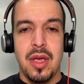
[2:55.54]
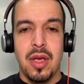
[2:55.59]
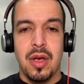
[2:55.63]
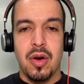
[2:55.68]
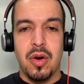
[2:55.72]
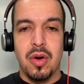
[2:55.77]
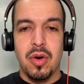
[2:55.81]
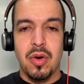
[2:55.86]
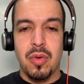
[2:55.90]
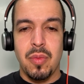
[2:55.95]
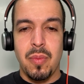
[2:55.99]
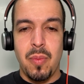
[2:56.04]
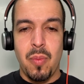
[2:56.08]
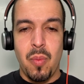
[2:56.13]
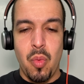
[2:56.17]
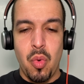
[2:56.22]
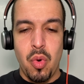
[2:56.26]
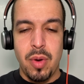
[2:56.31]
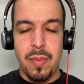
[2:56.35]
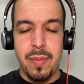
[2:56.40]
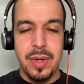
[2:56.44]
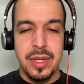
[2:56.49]
or
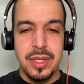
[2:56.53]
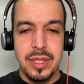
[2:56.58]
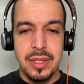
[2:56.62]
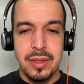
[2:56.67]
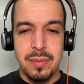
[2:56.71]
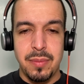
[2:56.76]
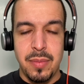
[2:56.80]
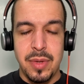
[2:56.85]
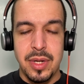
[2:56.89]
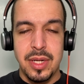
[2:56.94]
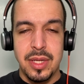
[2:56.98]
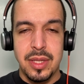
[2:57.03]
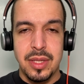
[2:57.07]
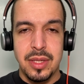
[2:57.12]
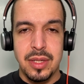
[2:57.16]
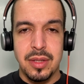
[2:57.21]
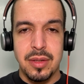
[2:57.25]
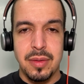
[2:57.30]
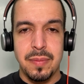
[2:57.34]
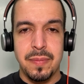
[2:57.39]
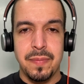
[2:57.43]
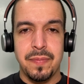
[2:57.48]
more money money than
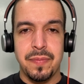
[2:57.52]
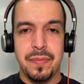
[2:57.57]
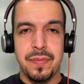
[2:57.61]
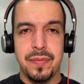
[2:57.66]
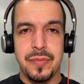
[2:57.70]
them.